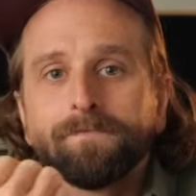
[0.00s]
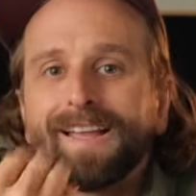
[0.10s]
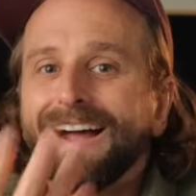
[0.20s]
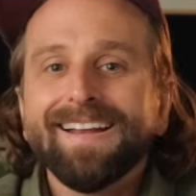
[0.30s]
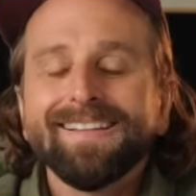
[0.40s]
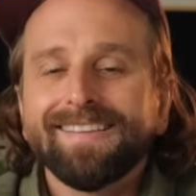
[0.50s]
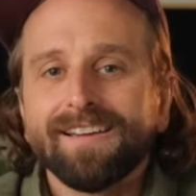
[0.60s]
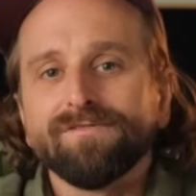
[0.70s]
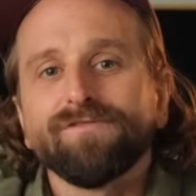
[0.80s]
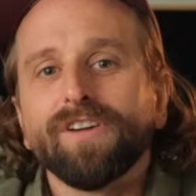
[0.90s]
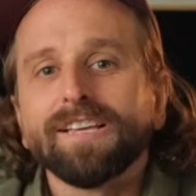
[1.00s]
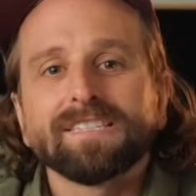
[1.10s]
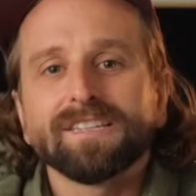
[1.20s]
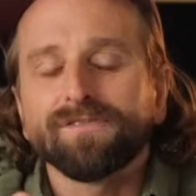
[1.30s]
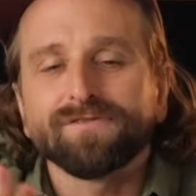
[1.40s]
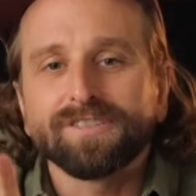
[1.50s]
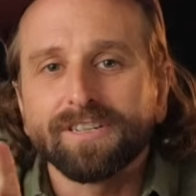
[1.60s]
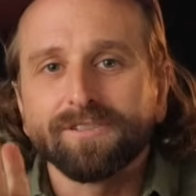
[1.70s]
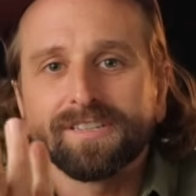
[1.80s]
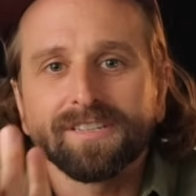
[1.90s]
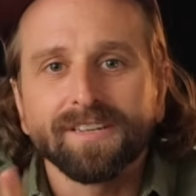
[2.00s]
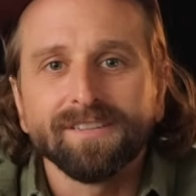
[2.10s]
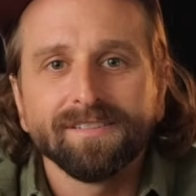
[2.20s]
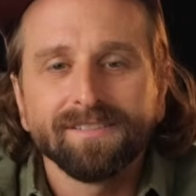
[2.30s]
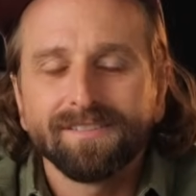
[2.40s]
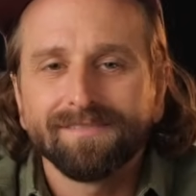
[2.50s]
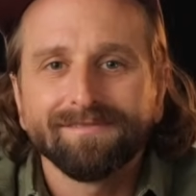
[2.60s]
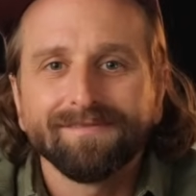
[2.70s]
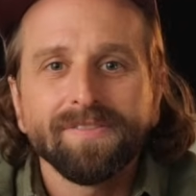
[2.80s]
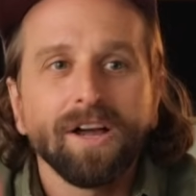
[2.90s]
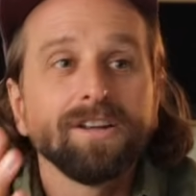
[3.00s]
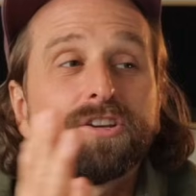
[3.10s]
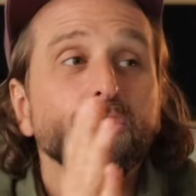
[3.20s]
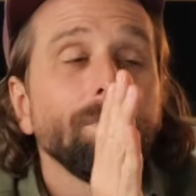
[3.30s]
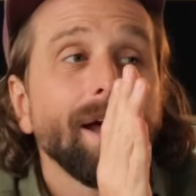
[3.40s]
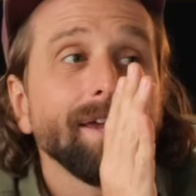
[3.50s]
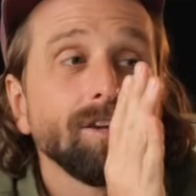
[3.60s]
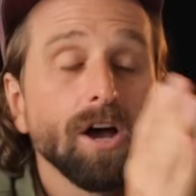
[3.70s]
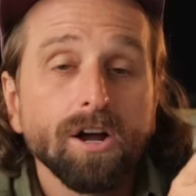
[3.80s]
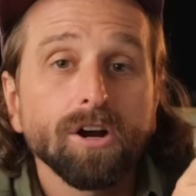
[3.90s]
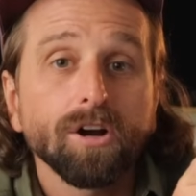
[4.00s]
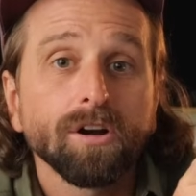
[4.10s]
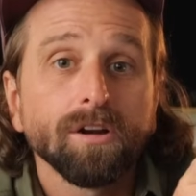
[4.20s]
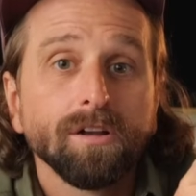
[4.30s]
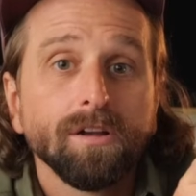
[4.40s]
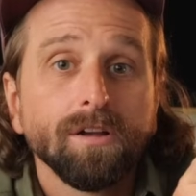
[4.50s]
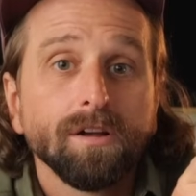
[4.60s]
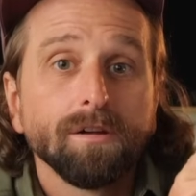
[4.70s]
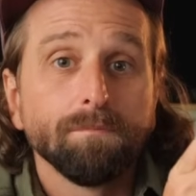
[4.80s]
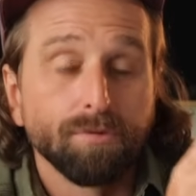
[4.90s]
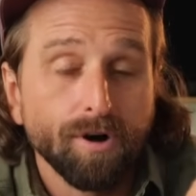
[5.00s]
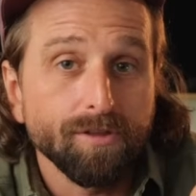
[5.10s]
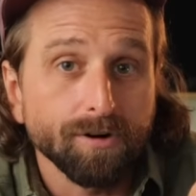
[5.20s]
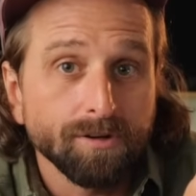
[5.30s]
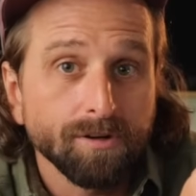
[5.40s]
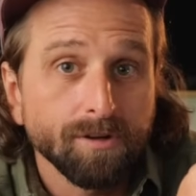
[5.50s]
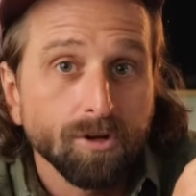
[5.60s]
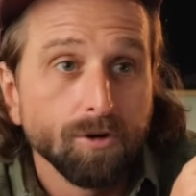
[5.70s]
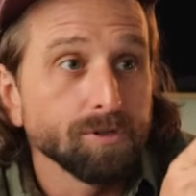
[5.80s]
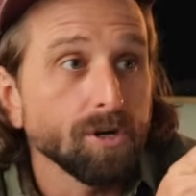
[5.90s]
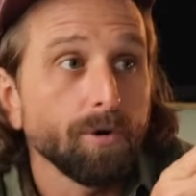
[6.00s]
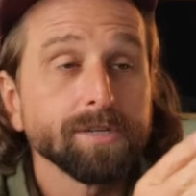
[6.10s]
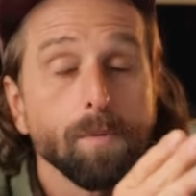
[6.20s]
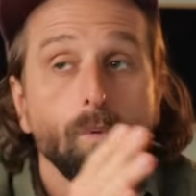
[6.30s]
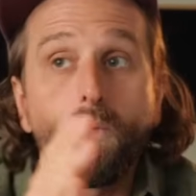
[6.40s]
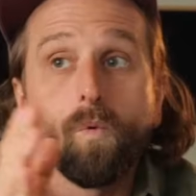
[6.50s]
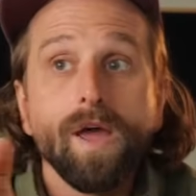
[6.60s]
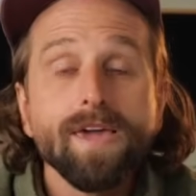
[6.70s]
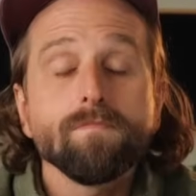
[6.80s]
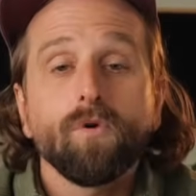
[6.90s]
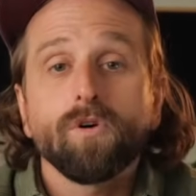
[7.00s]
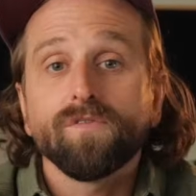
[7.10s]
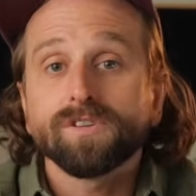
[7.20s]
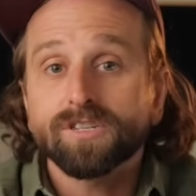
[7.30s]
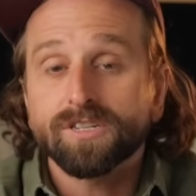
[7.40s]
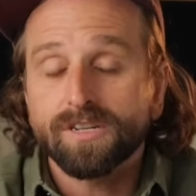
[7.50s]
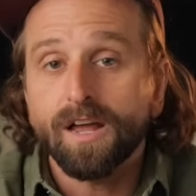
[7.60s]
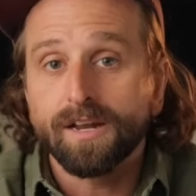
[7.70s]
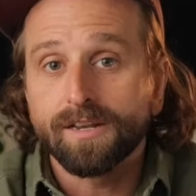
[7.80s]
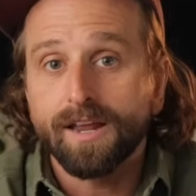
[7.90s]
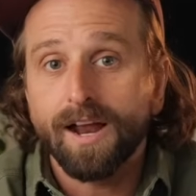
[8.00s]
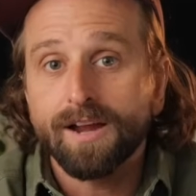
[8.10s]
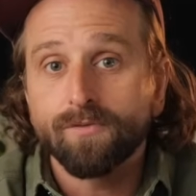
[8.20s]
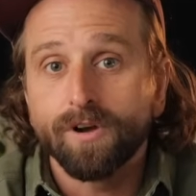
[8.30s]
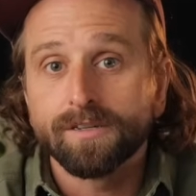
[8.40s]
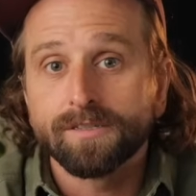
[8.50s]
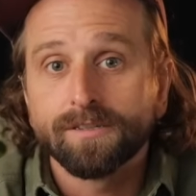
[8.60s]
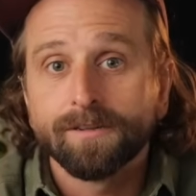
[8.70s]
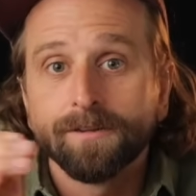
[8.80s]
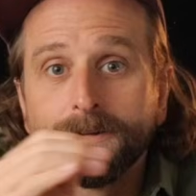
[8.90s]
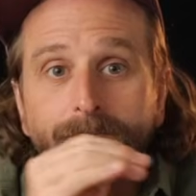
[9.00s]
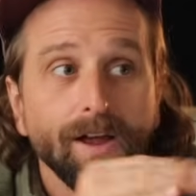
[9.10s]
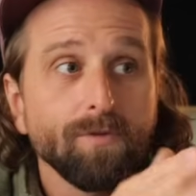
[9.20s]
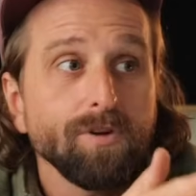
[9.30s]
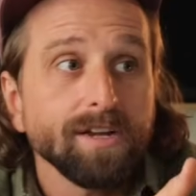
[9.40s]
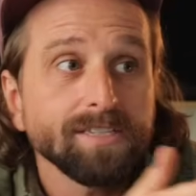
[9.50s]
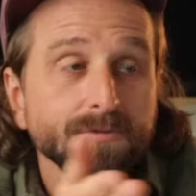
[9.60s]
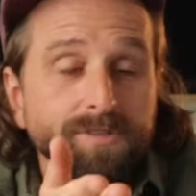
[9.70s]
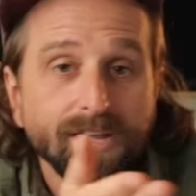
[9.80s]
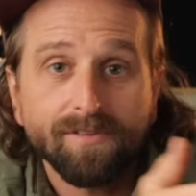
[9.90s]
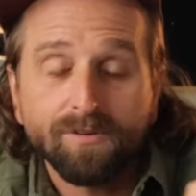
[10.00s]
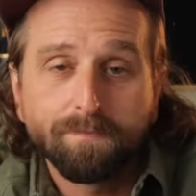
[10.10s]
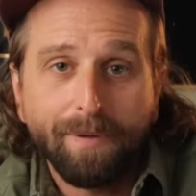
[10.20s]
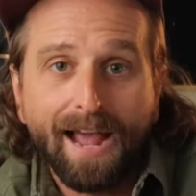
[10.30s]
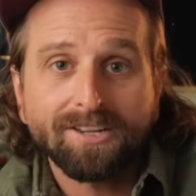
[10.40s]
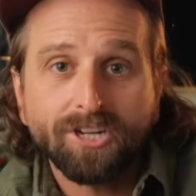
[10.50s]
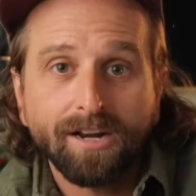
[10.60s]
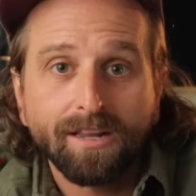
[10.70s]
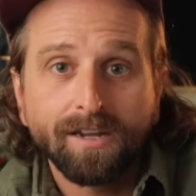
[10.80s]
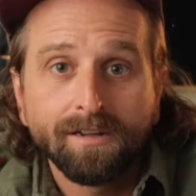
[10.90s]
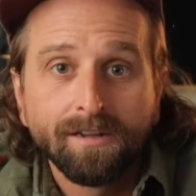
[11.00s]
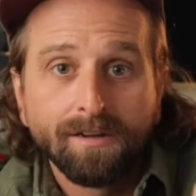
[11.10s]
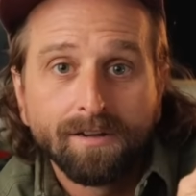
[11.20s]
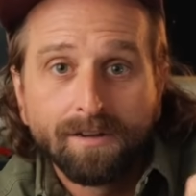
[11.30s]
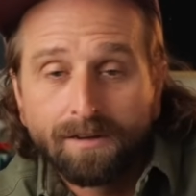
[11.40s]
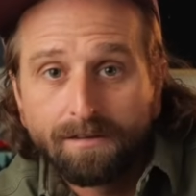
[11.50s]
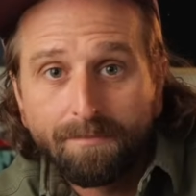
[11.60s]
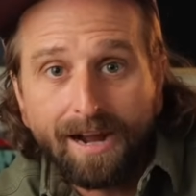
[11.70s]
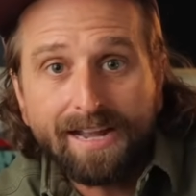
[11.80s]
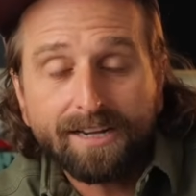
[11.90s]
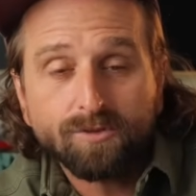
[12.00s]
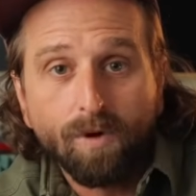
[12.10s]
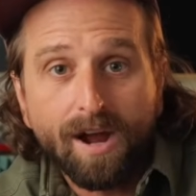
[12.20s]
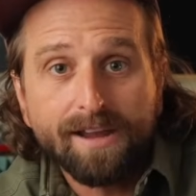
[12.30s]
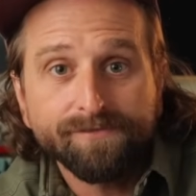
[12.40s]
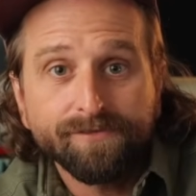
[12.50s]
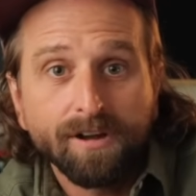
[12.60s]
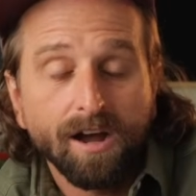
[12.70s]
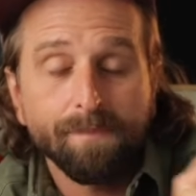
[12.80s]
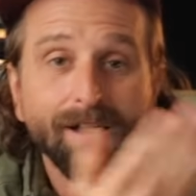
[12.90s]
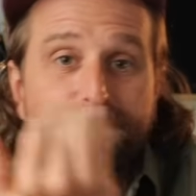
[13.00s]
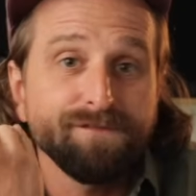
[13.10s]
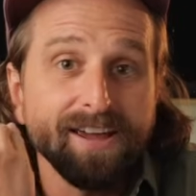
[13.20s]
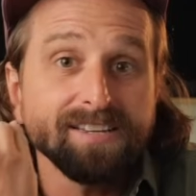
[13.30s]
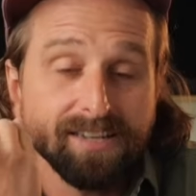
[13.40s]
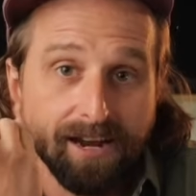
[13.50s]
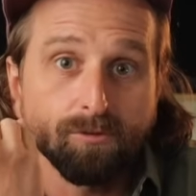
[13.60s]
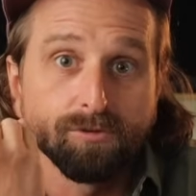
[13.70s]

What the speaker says: I didn't take face stuff seriously until my younger brother, who was always way more of a stud than I was, I realized he was back channeling my ex-wife about face care